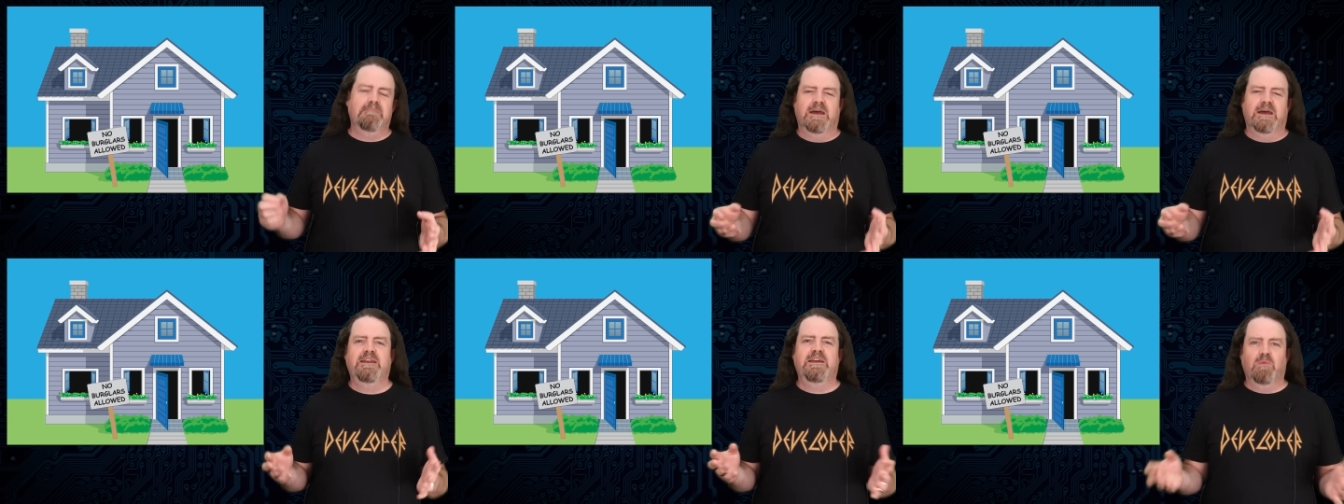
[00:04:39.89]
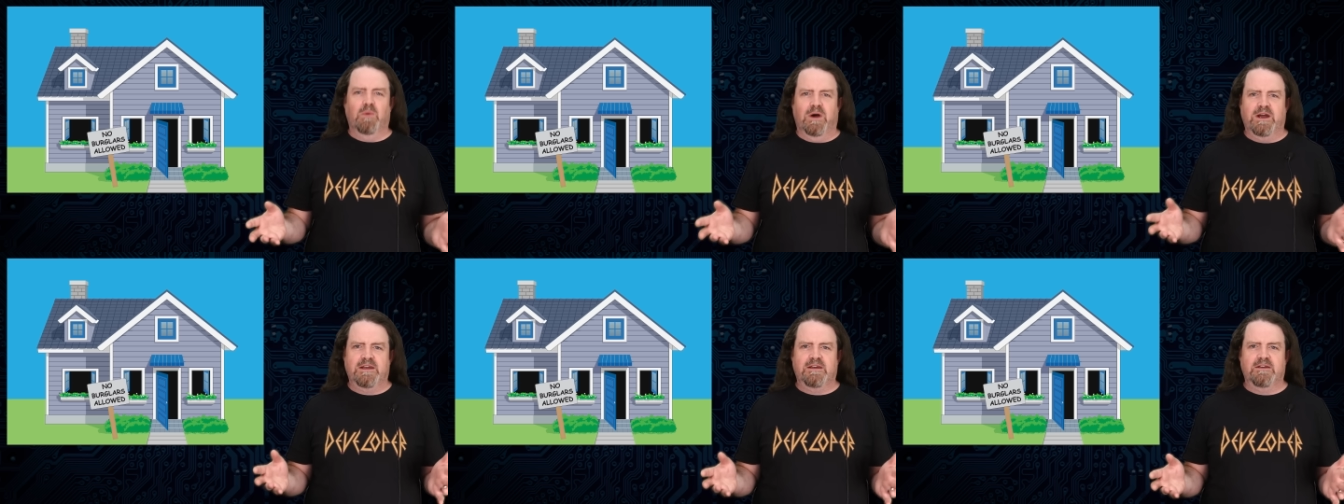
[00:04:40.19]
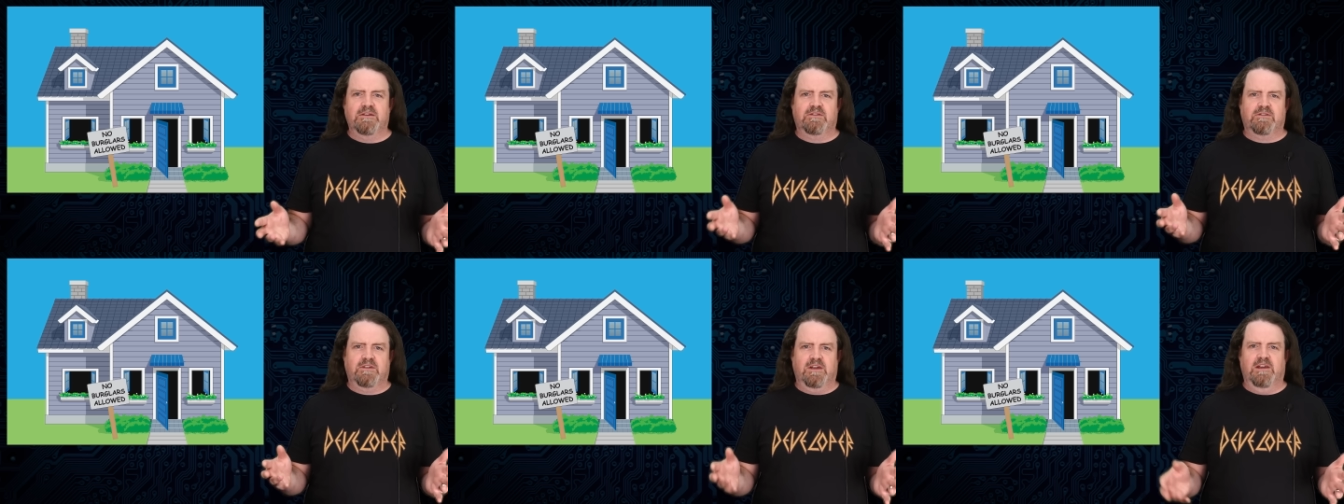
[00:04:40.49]
many
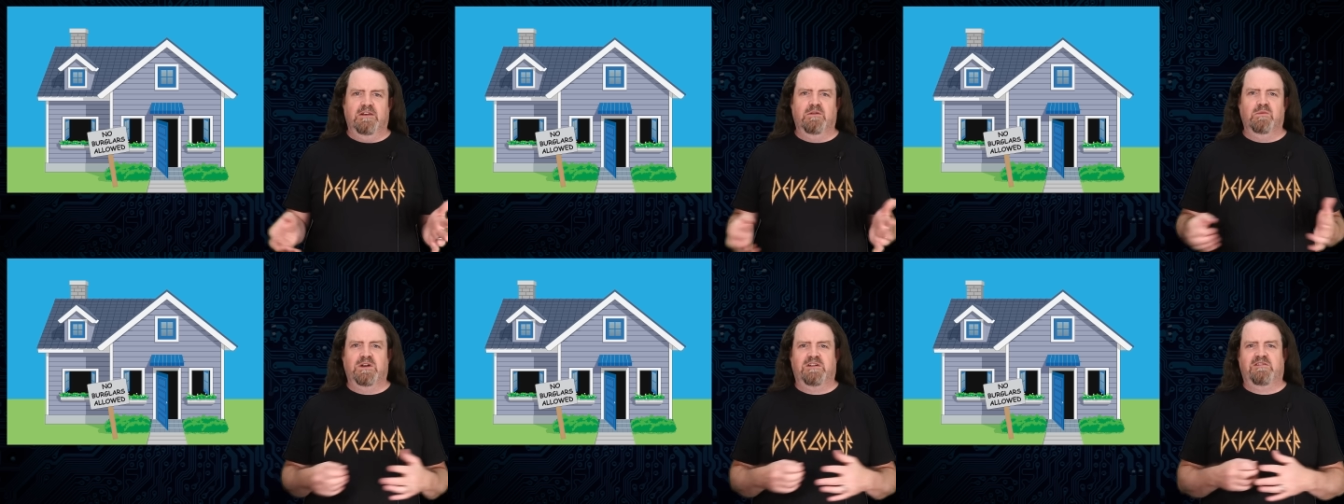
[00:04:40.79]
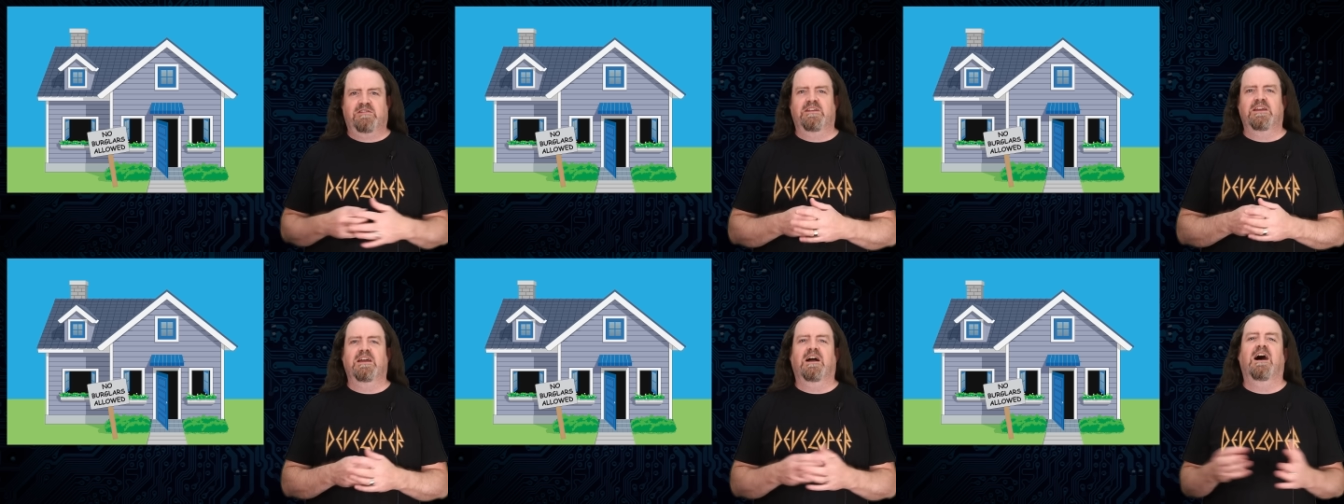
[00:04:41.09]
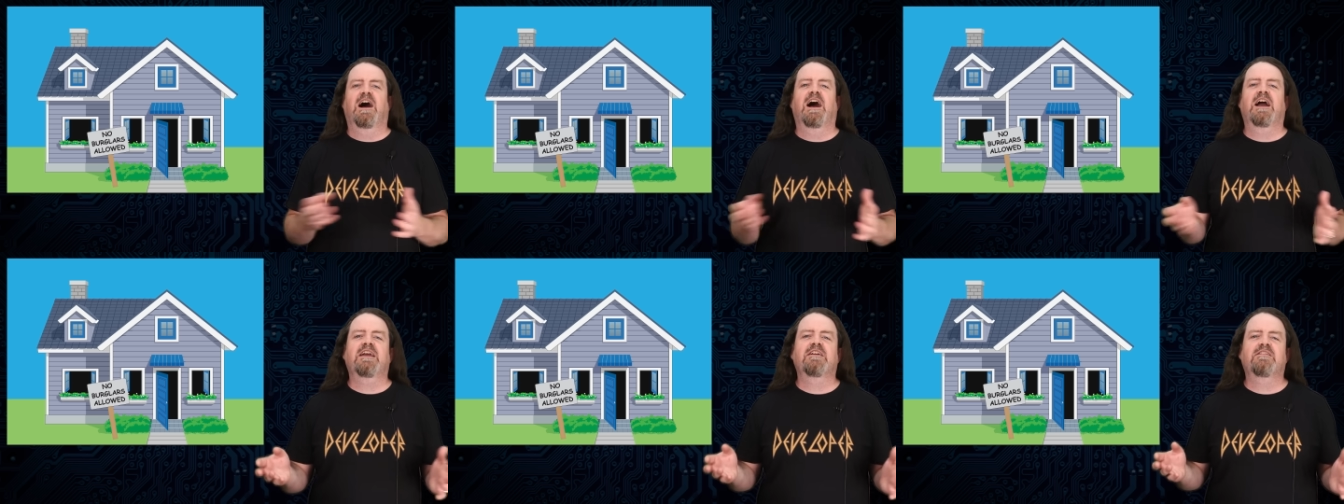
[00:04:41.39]
ways in which the
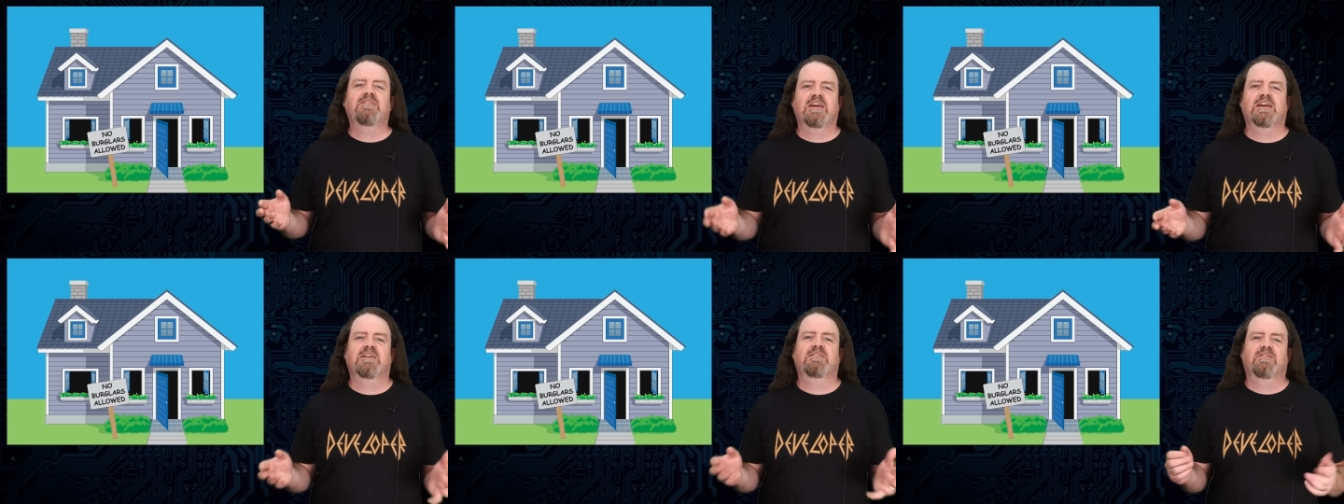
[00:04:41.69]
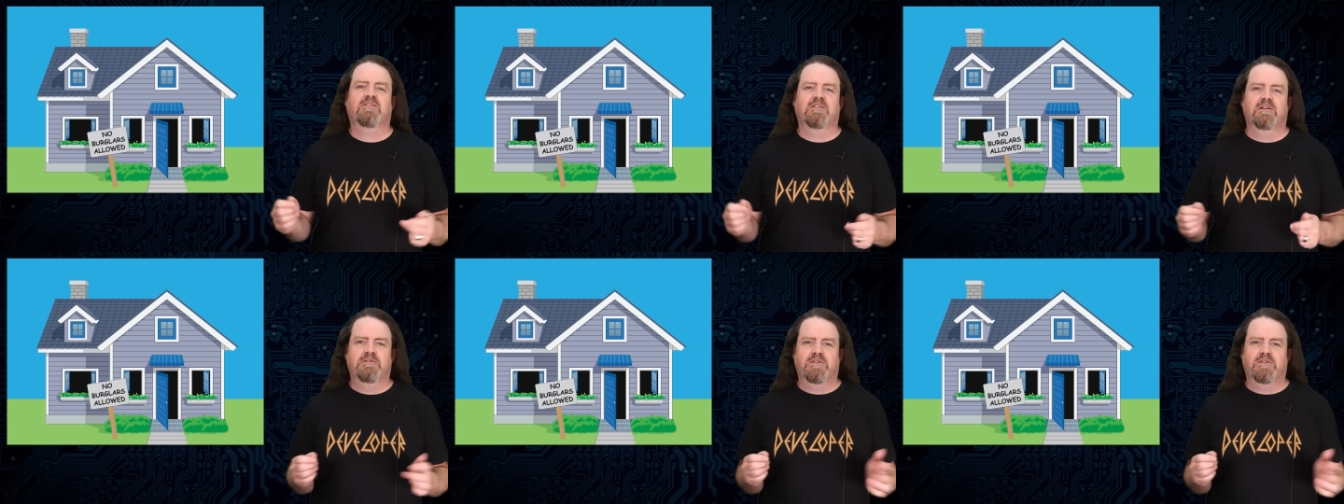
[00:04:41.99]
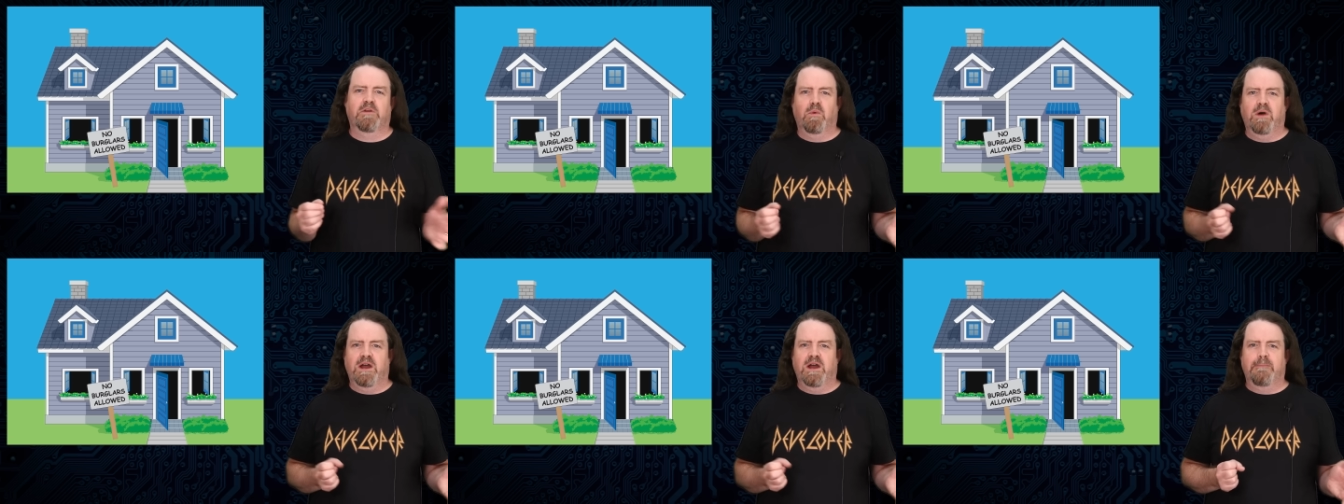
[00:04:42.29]
architects of
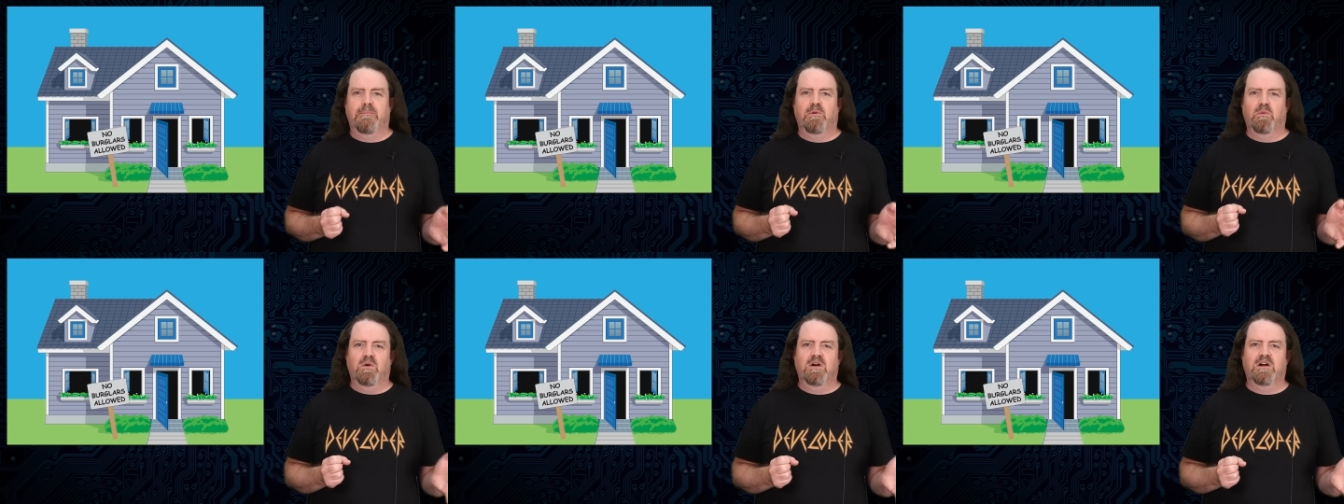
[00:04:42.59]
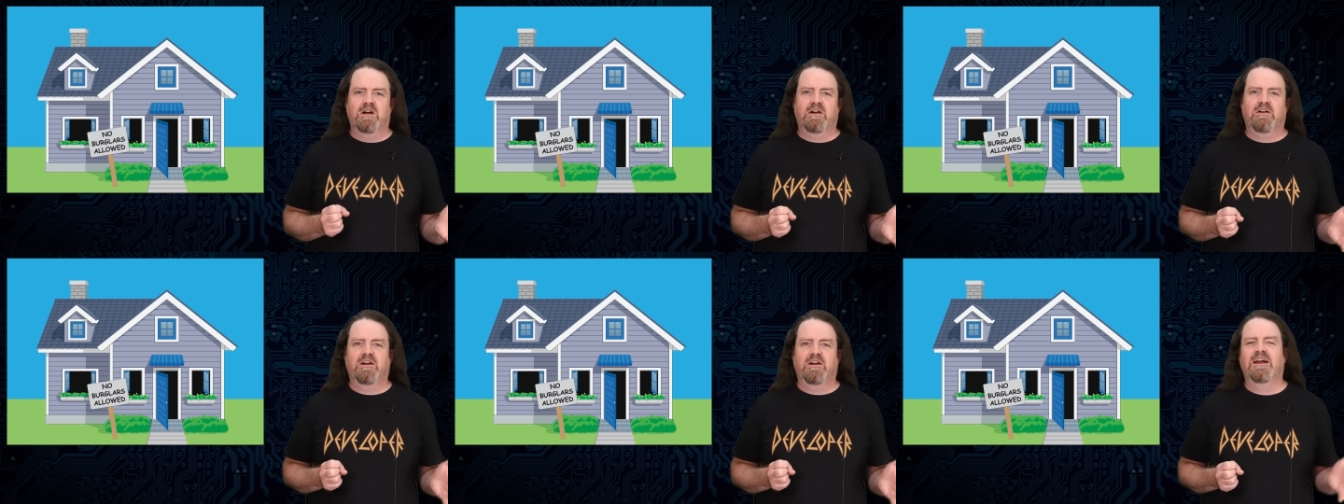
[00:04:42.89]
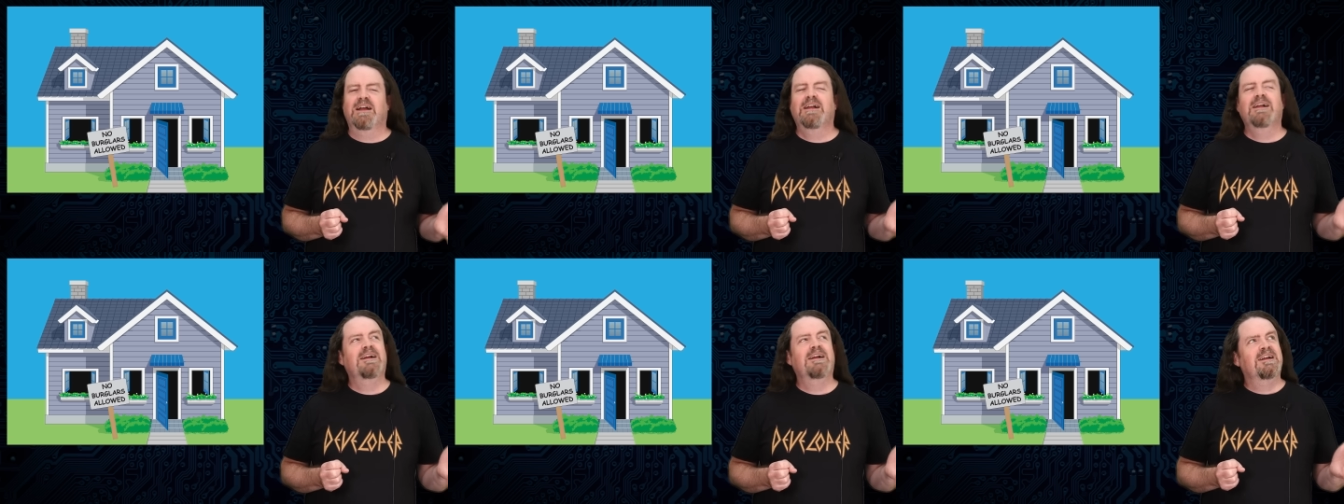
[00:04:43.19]
the web were,
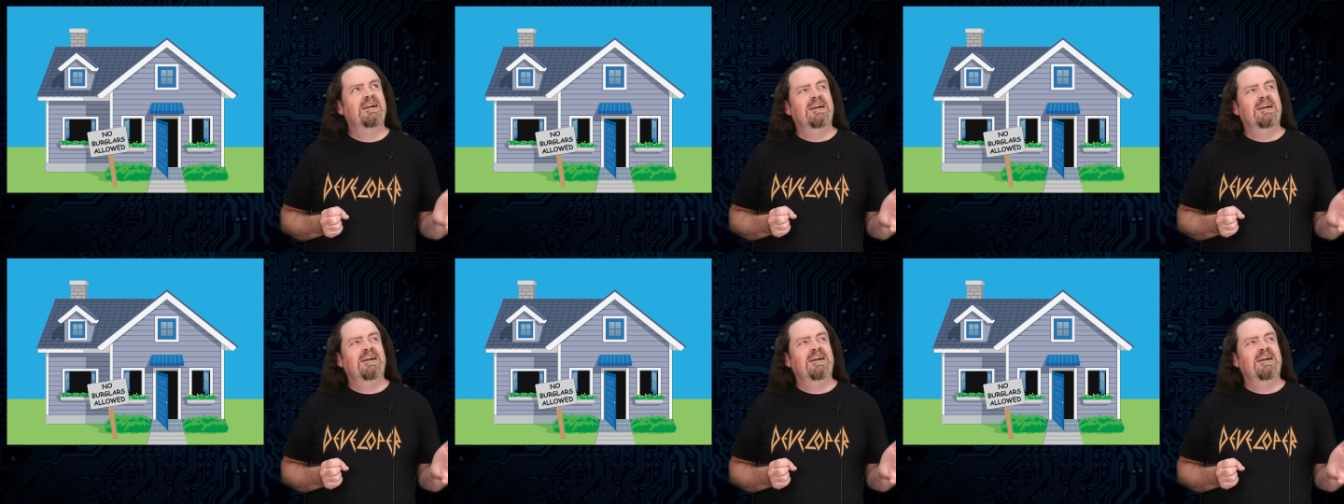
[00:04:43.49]
uh,